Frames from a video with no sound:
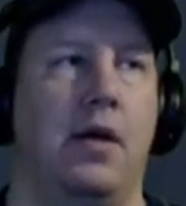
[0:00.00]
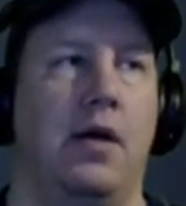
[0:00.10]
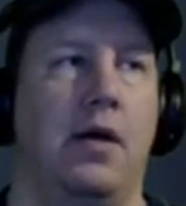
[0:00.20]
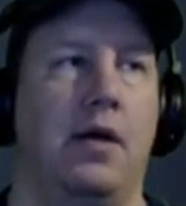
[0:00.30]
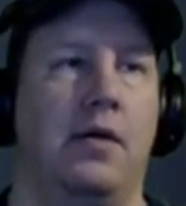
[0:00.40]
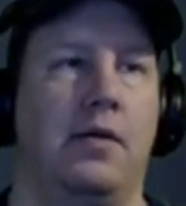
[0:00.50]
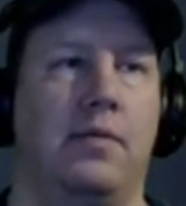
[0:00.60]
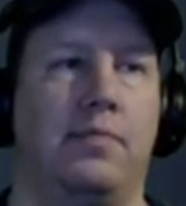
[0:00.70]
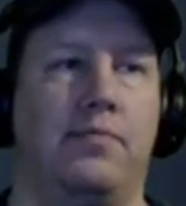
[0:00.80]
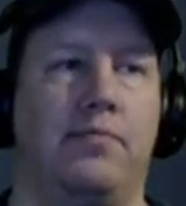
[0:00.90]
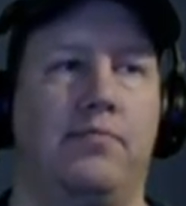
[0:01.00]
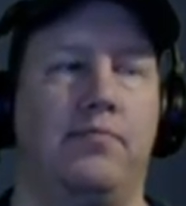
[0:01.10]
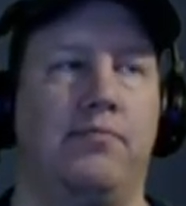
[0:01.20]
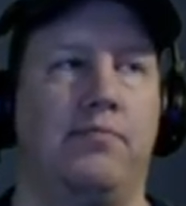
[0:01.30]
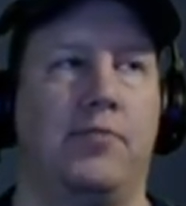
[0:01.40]
Uh,
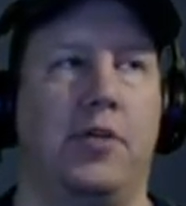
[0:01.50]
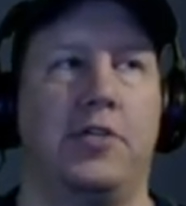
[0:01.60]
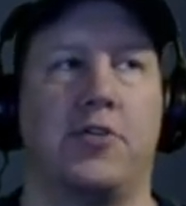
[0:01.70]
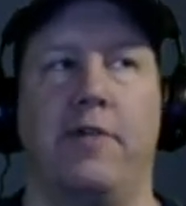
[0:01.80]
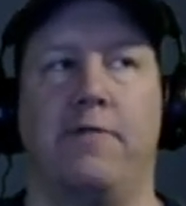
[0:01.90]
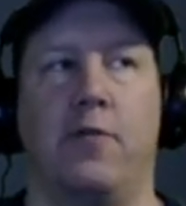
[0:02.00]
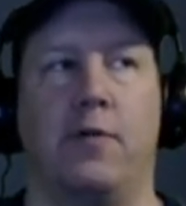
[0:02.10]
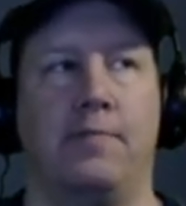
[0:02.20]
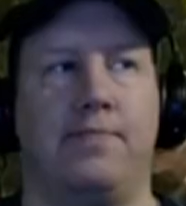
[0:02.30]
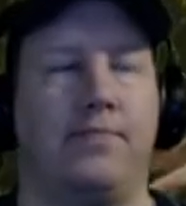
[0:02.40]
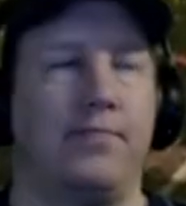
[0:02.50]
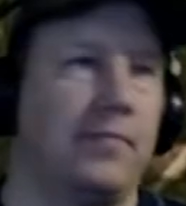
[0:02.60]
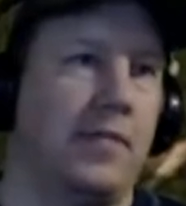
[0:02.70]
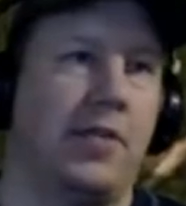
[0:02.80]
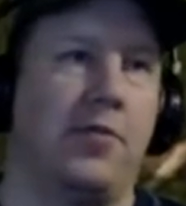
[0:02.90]
pretty straightforward.
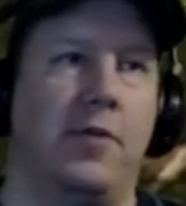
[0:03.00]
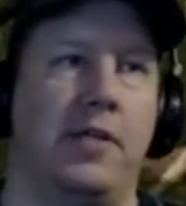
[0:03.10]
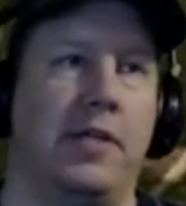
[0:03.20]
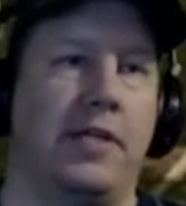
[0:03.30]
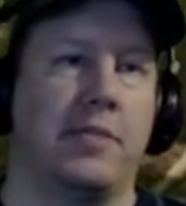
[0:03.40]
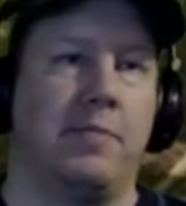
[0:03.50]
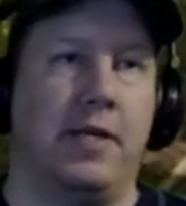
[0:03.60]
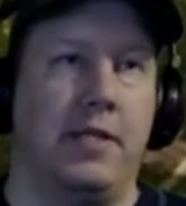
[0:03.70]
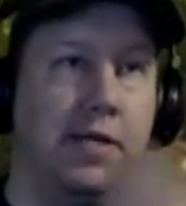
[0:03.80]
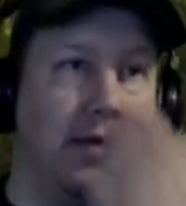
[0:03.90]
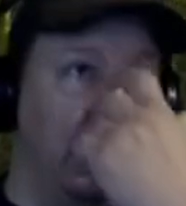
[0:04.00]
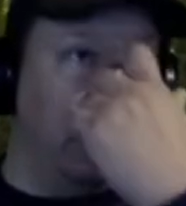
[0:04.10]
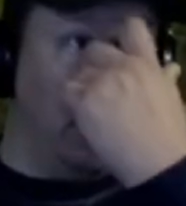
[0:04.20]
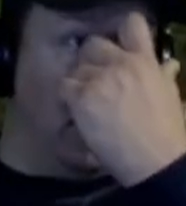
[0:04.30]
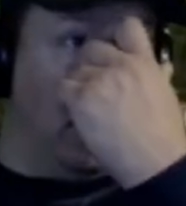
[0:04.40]
Nothing really to explain there.
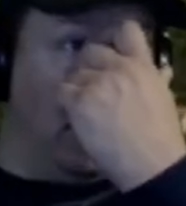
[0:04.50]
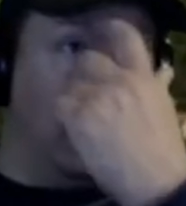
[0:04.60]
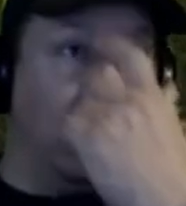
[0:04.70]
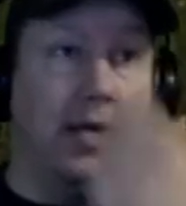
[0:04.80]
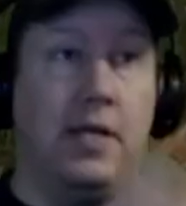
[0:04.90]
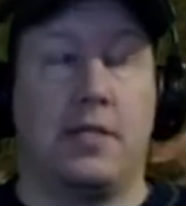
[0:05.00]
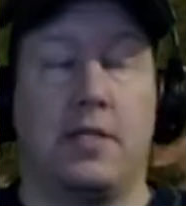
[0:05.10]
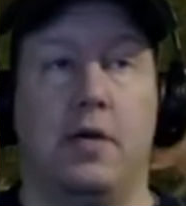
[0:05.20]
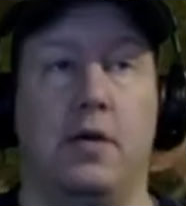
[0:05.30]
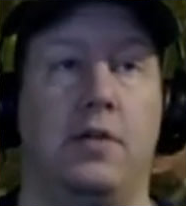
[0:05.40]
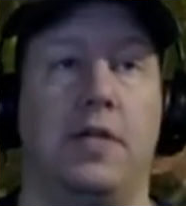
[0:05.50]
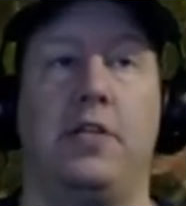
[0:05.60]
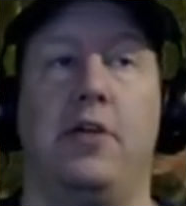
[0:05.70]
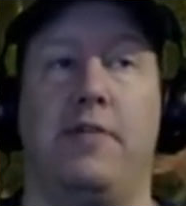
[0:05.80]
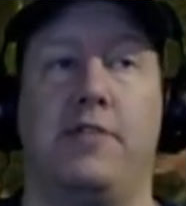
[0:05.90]
All right, so then
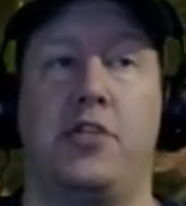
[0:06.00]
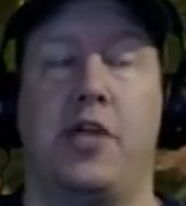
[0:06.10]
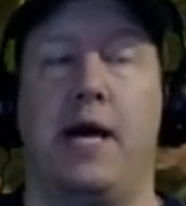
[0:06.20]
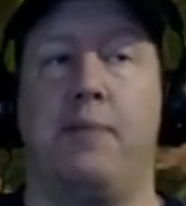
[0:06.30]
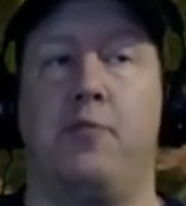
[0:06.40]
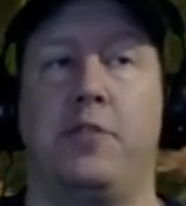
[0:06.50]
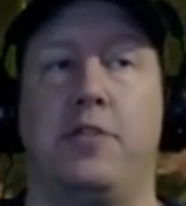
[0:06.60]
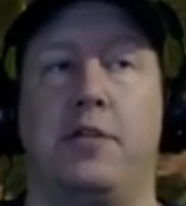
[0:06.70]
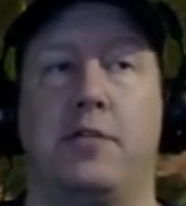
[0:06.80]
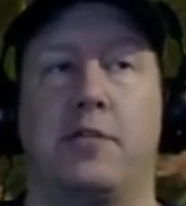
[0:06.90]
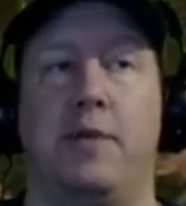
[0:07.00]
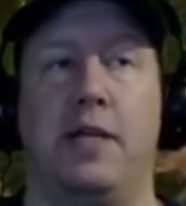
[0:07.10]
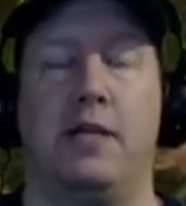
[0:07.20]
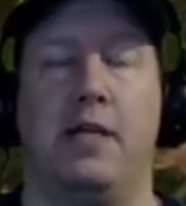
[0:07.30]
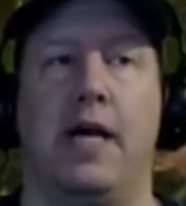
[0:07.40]
you have the shop, which you can
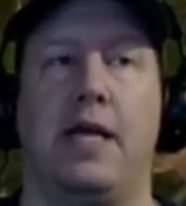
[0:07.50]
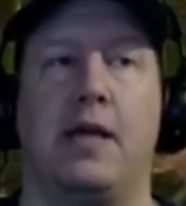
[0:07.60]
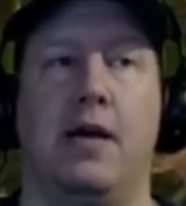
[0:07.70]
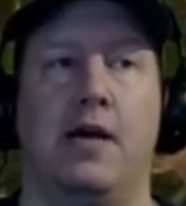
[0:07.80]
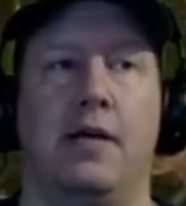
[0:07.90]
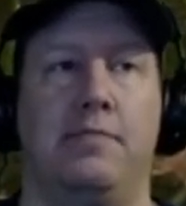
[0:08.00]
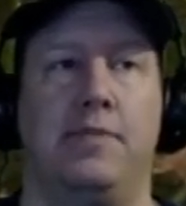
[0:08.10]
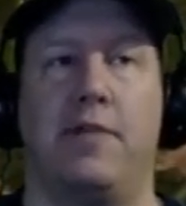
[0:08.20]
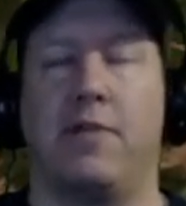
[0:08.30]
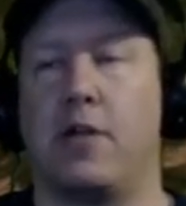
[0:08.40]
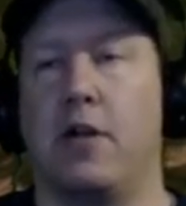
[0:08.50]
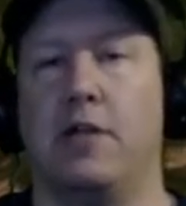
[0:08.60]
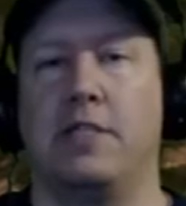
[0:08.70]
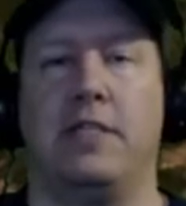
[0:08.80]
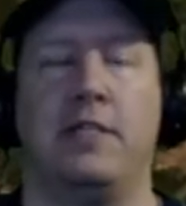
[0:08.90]
spend like uh, different
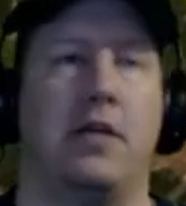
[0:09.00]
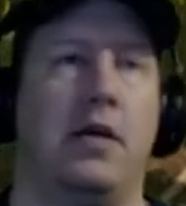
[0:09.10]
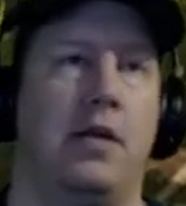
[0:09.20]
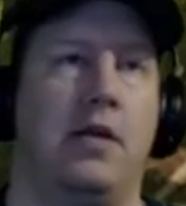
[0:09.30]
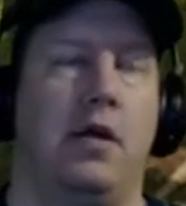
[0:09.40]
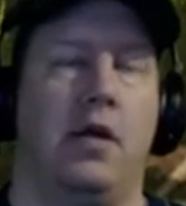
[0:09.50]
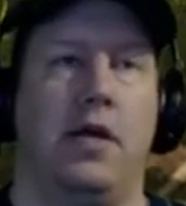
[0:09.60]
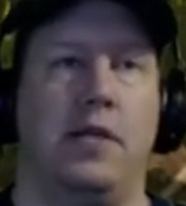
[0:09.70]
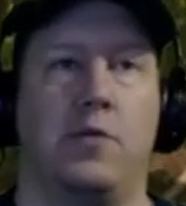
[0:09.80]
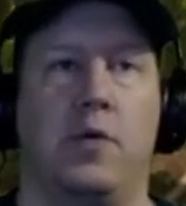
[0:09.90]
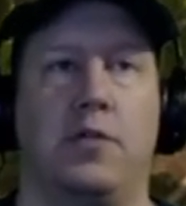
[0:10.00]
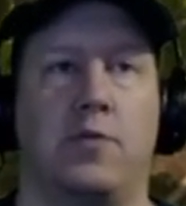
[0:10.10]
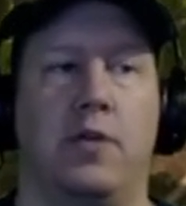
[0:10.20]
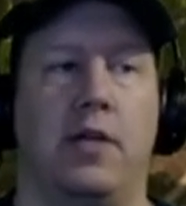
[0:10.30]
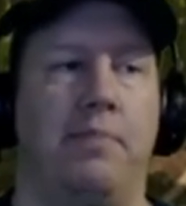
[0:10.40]
currencies on, as well
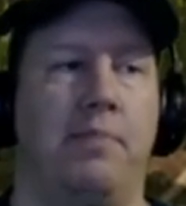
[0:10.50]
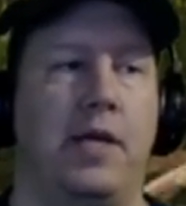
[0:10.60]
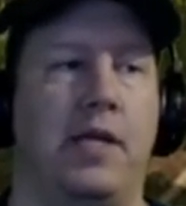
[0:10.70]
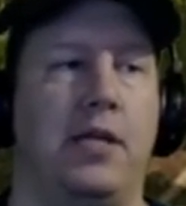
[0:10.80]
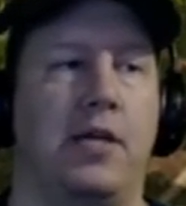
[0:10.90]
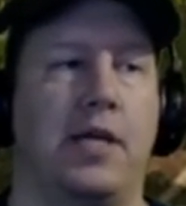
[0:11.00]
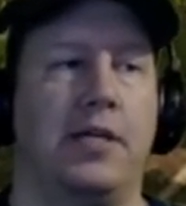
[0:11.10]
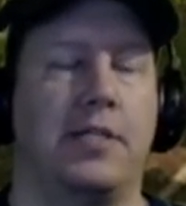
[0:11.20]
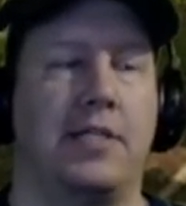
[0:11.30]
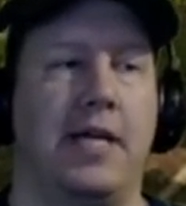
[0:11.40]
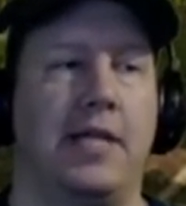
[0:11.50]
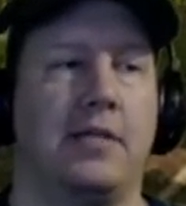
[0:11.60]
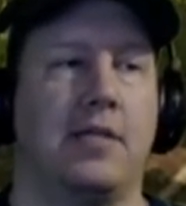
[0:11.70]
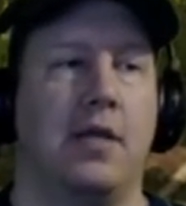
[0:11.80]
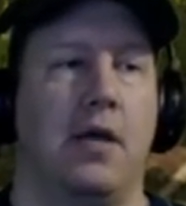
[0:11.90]
as real life money. You got your
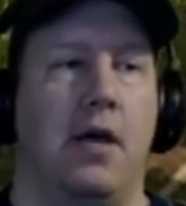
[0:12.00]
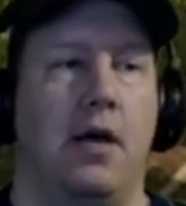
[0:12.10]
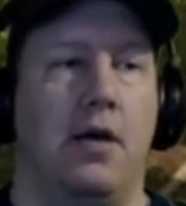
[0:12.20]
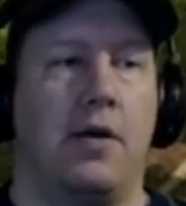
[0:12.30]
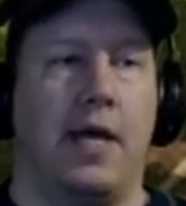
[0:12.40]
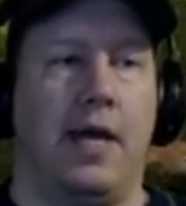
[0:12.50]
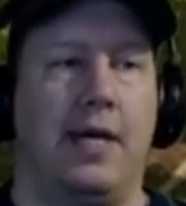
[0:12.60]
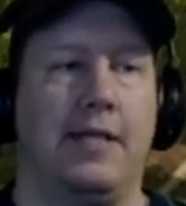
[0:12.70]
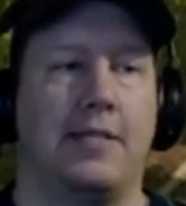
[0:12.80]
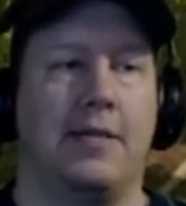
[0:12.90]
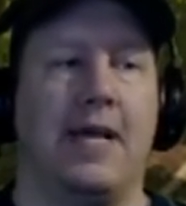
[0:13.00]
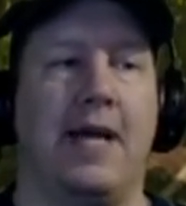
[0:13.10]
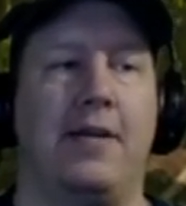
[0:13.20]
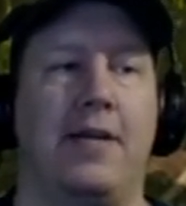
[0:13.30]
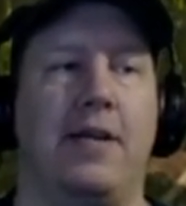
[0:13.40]
settings. Okay, so
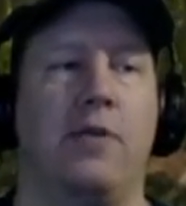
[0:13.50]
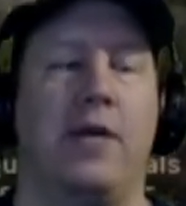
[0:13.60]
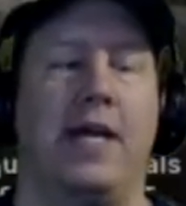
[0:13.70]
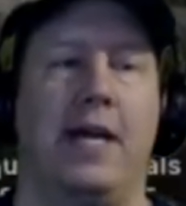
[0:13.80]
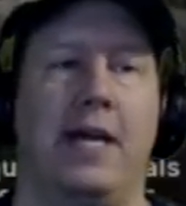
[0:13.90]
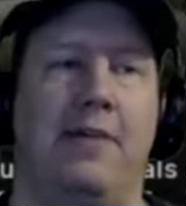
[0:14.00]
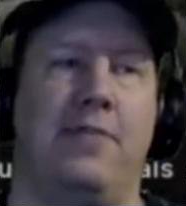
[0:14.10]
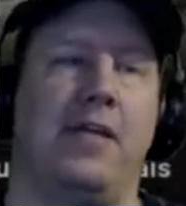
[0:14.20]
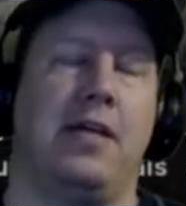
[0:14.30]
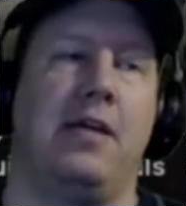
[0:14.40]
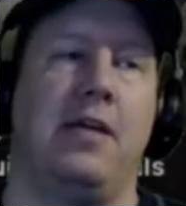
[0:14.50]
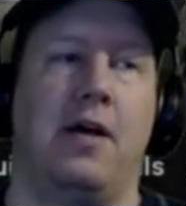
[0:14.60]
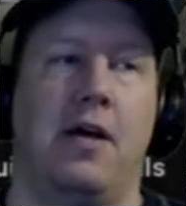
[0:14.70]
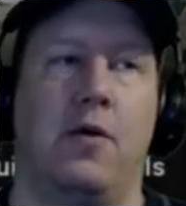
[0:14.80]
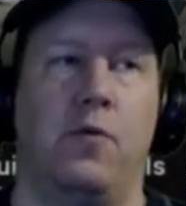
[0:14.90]
down here we have the
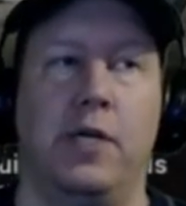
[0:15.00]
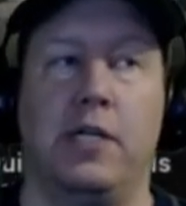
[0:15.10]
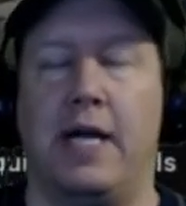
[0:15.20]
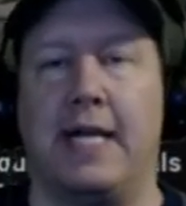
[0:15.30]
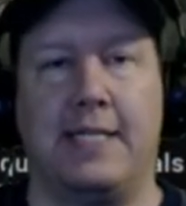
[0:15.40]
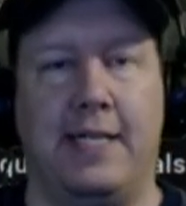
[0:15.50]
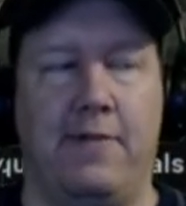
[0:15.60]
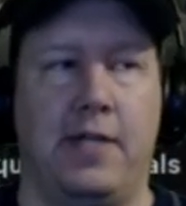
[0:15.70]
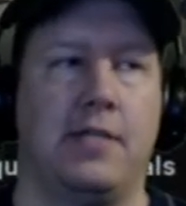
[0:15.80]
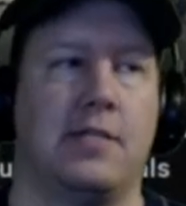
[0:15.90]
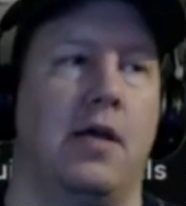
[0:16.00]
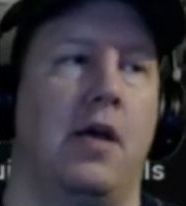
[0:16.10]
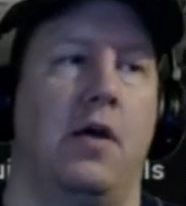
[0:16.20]
uh, real activities.